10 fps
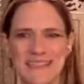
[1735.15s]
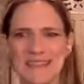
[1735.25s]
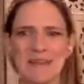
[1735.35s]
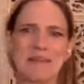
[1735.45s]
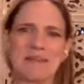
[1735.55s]

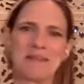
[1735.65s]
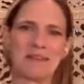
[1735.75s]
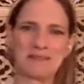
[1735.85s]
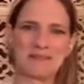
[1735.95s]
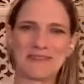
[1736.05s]
and oh,
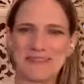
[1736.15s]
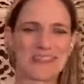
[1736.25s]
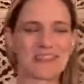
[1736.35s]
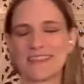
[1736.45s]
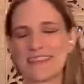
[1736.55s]
I'm like,
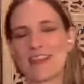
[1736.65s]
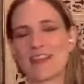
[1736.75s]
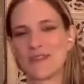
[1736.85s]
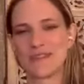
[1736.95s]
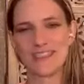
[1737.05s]

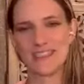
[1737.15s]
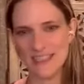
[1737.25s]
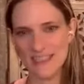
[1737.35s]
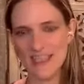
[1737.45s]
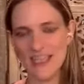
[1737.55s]
no,
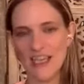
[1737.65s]
just,